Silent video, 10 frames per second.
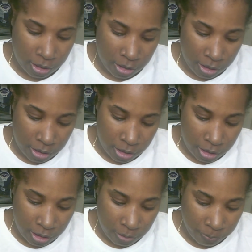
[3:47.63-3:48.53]

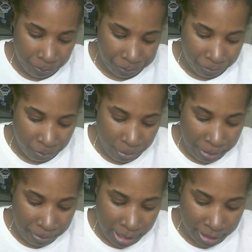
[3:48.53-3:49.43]
the My
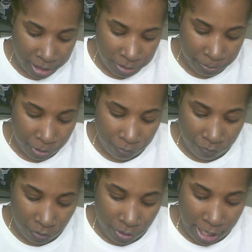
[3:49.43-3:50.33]
Black is
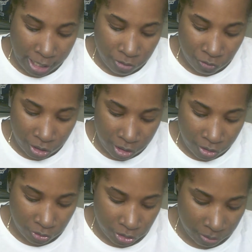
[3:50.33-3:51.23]
Beautiful
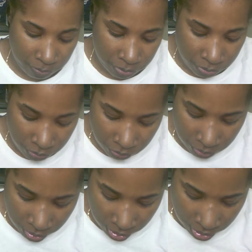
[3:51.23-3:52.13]
Hydrating Shampoo,
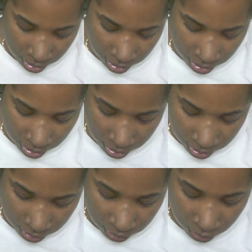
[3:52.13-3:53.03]

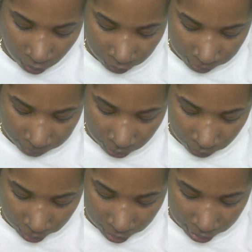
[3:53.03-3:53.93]
the Golden
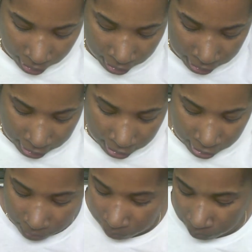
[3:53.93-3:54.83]
Milk and
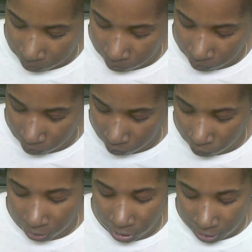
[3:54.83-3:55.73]
Honey
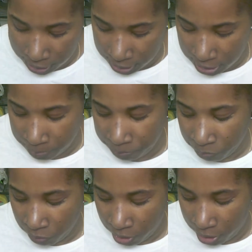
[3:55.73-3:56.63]
with honey
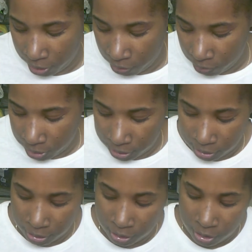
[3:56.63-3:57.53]
and
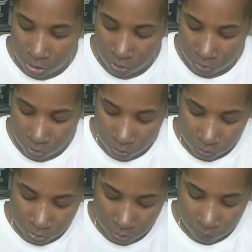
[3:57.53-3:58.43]
coconut, no
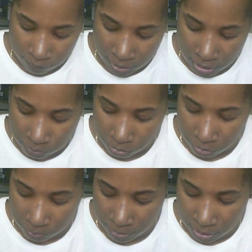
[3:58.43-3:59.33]
sulfates,
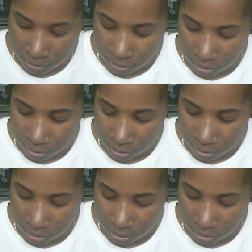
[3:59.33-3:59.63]
probates,